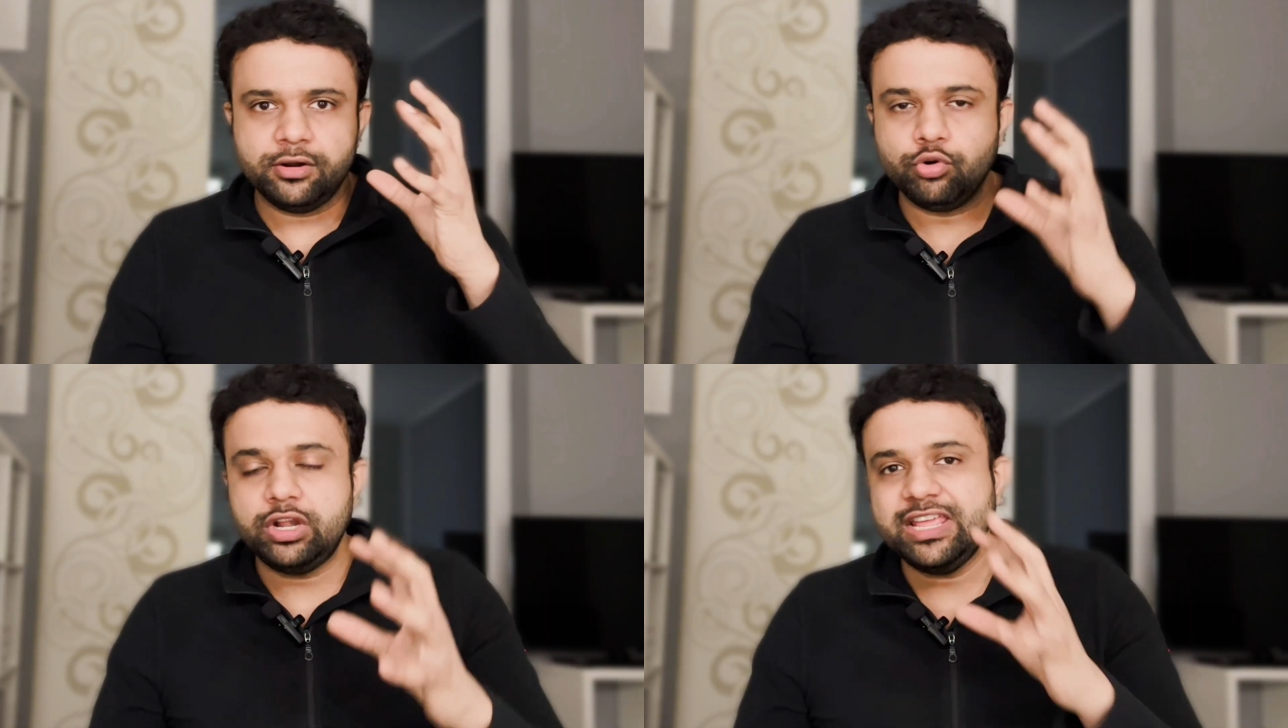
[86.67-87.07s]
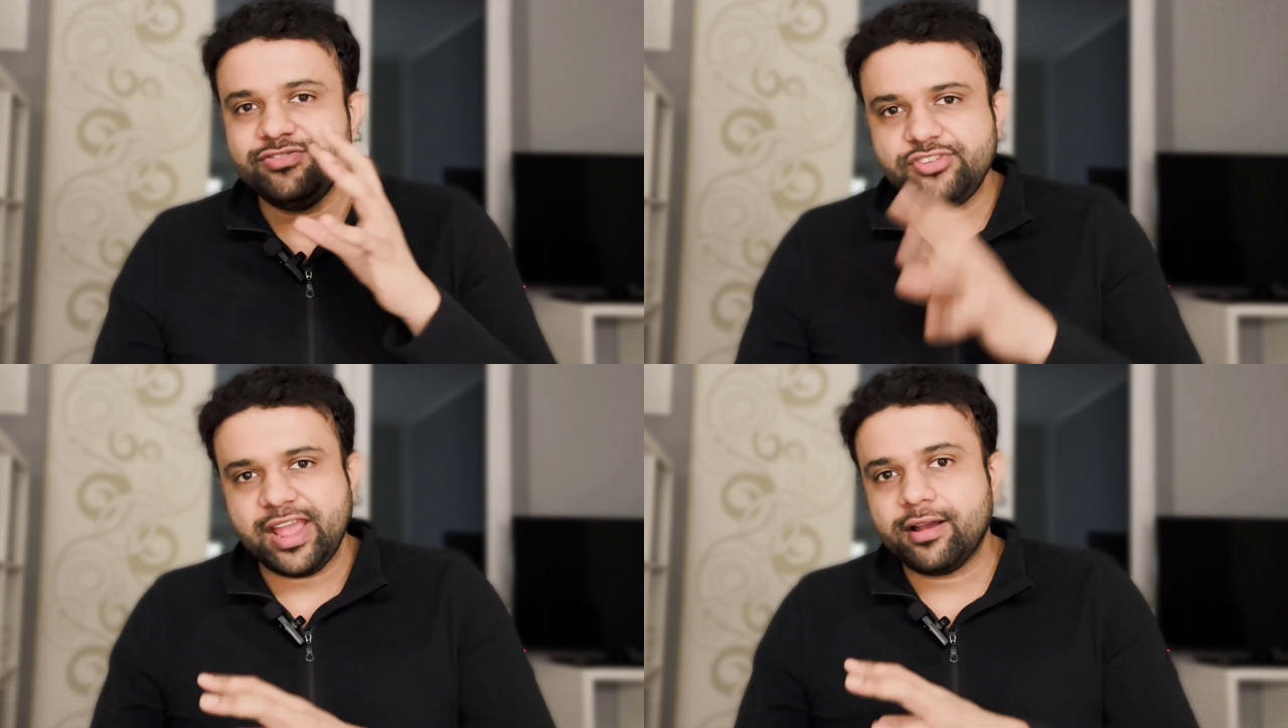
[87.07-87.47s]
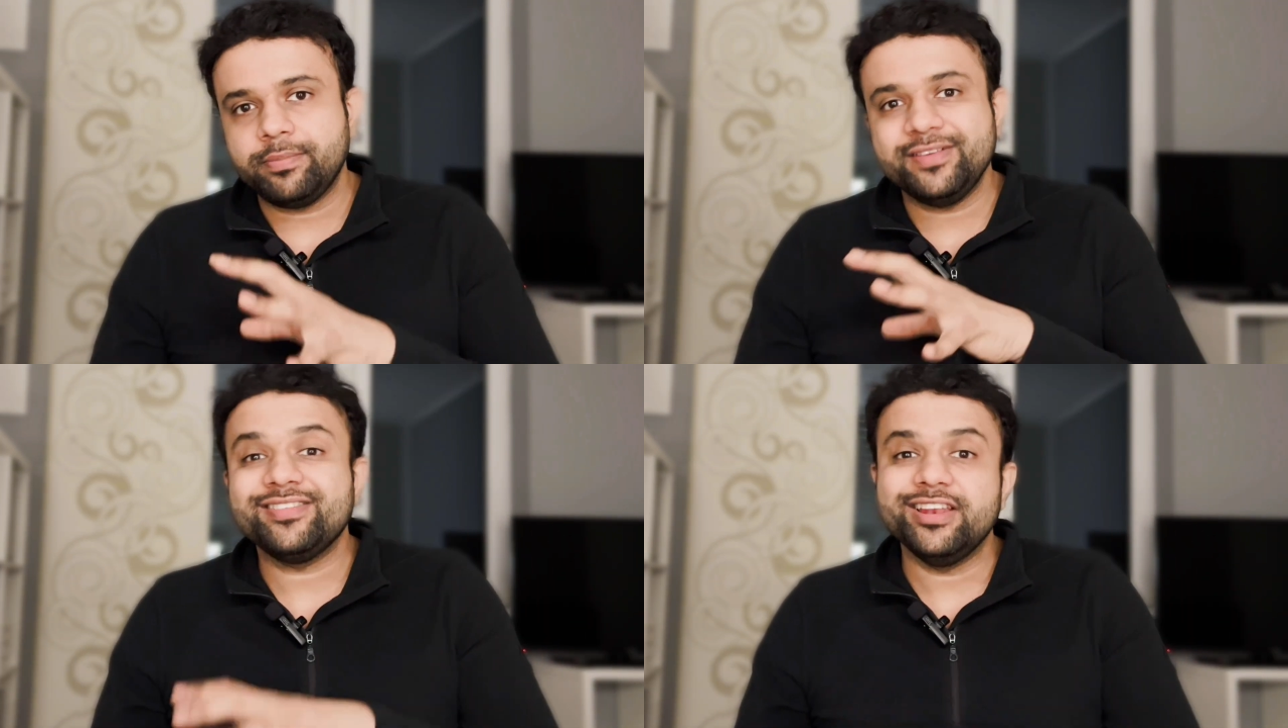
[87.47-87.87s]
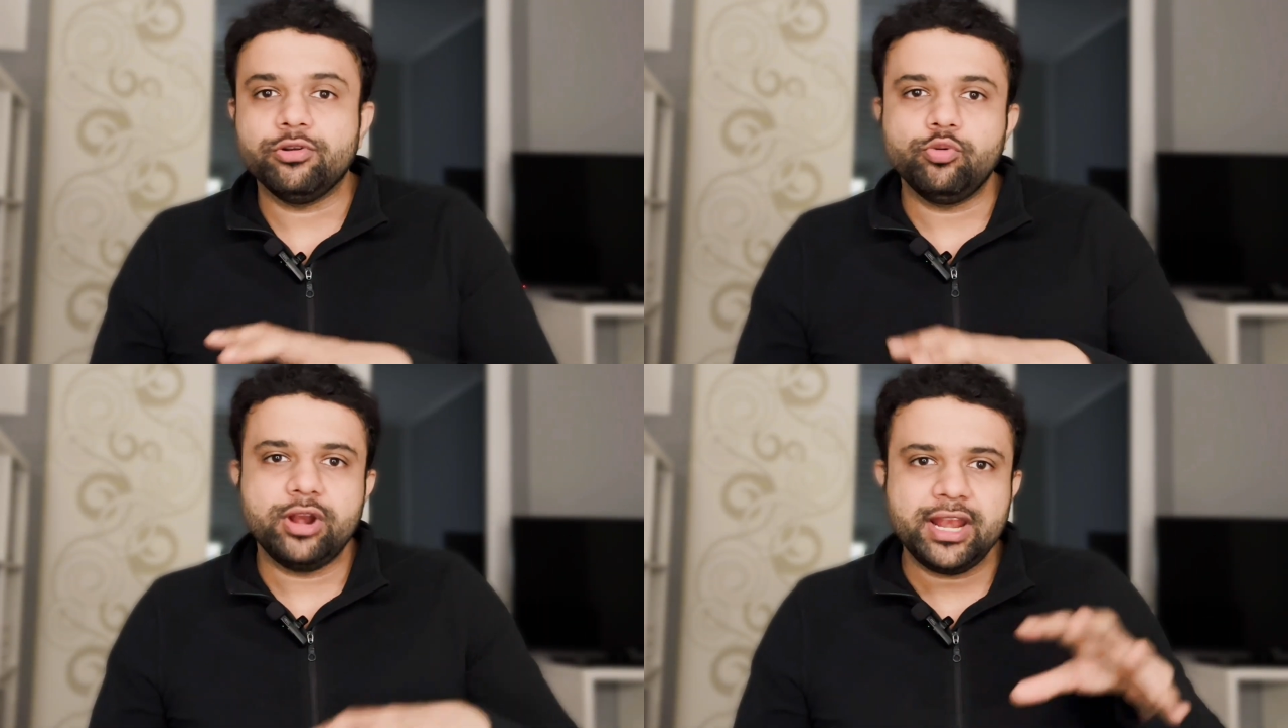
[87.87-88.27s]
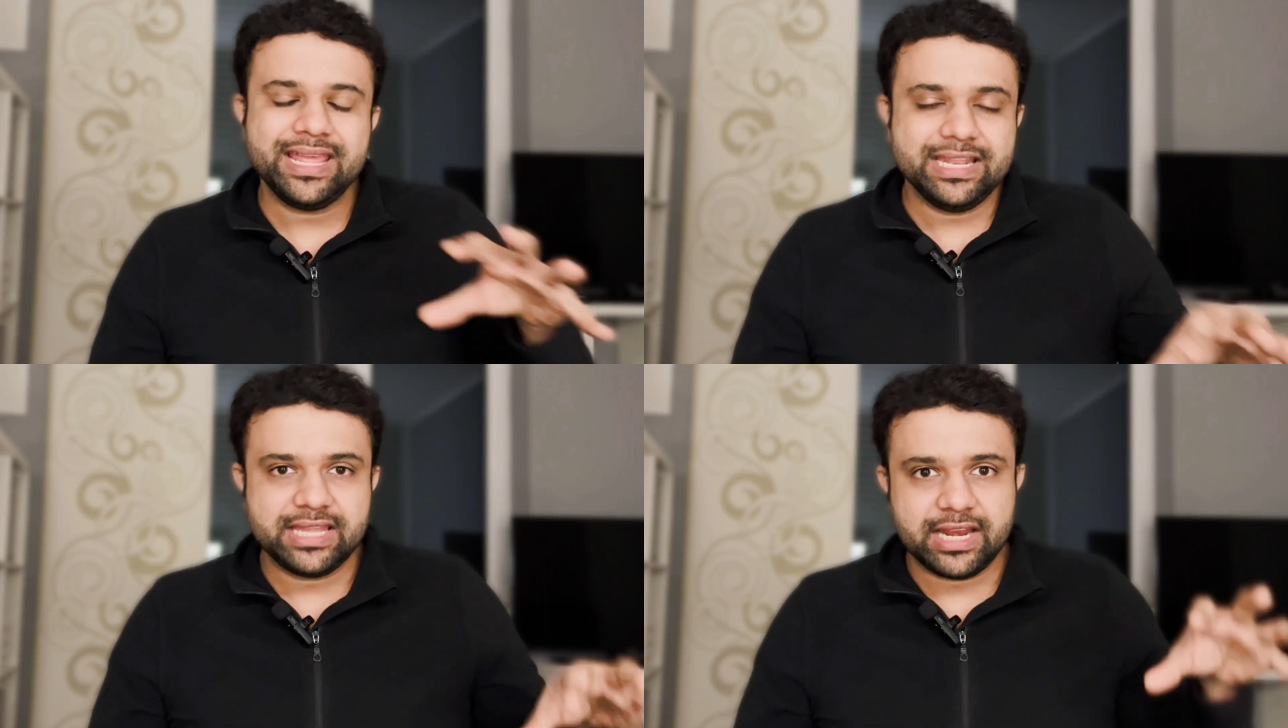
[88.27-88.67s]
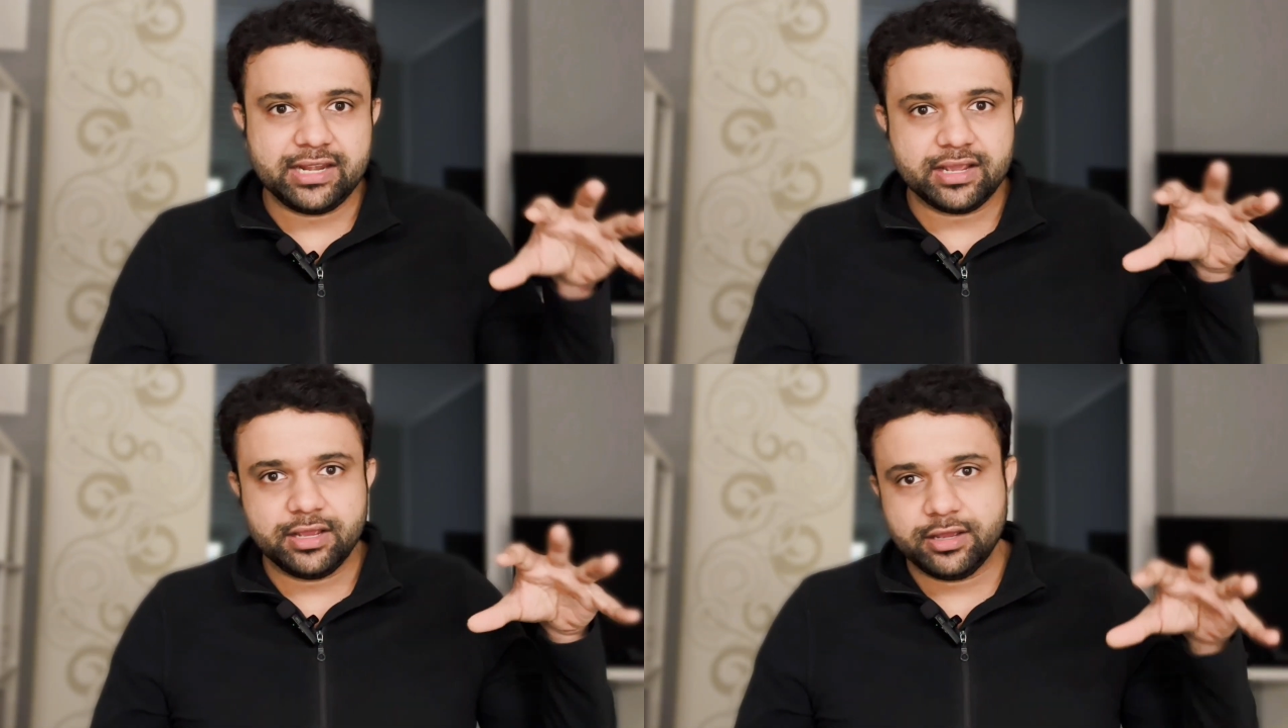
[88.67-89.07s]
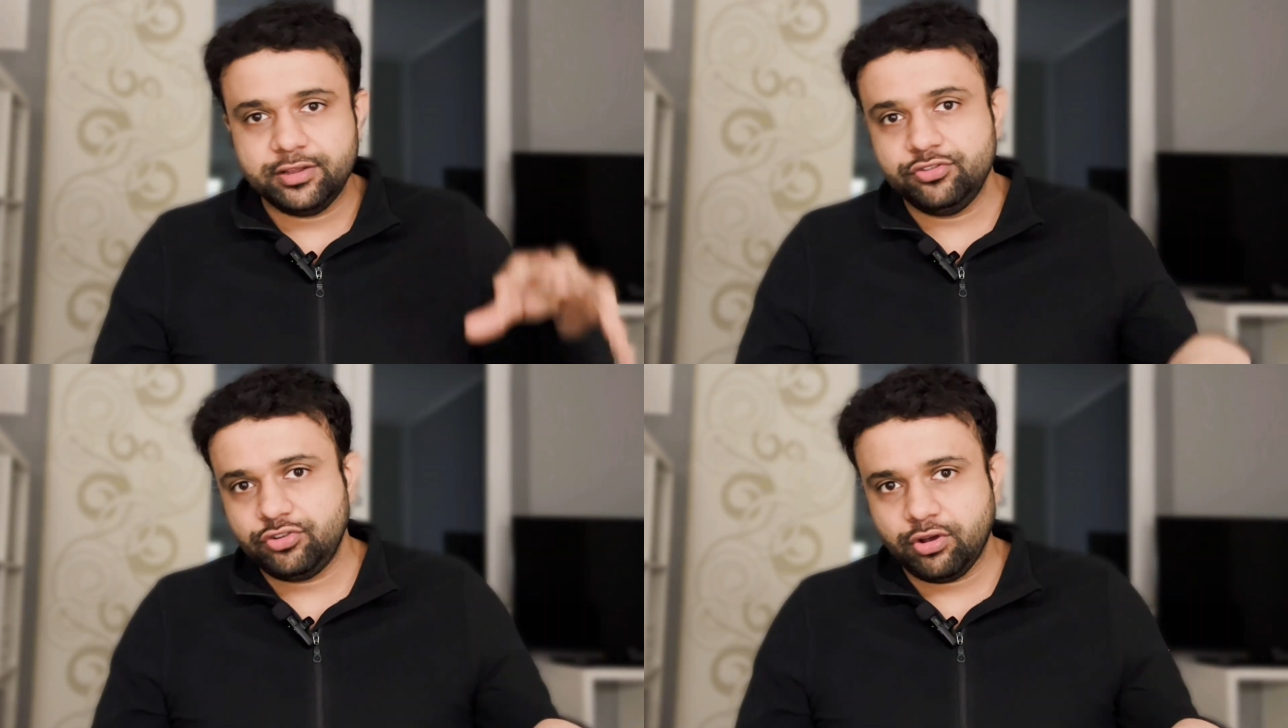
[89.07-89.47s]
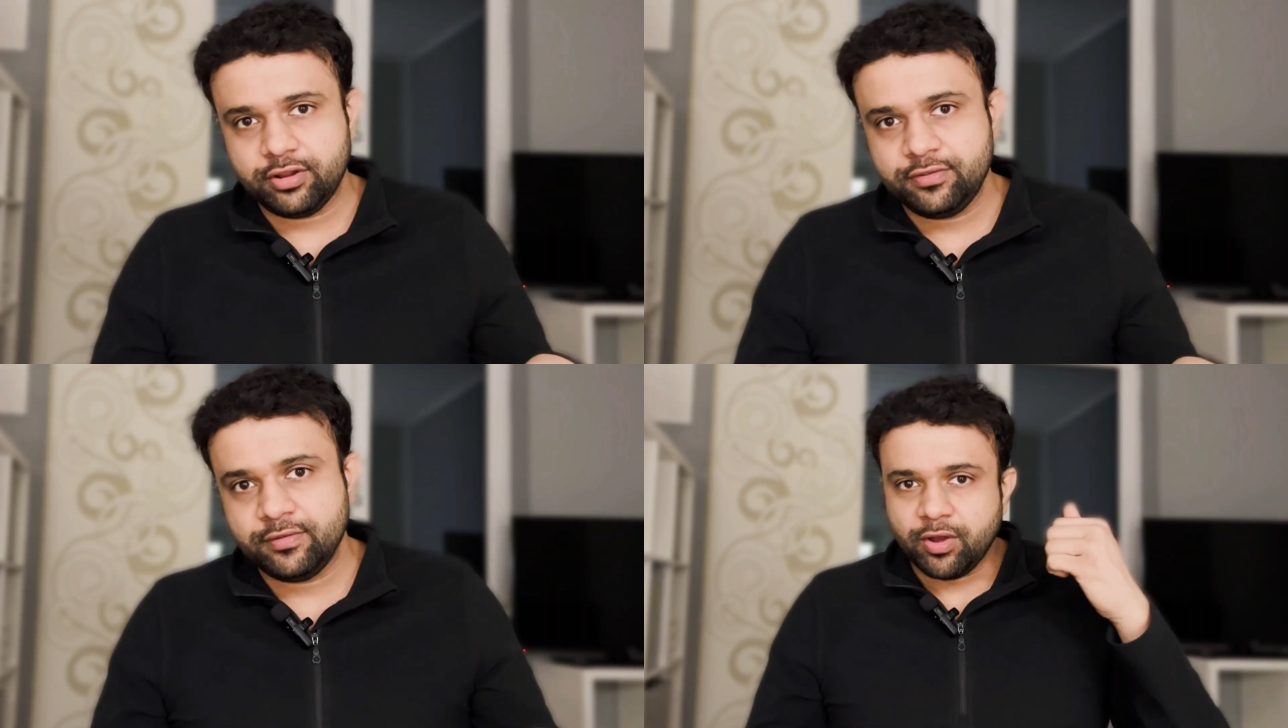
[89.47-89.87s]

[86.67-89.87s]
routine checkup is included in that insurance.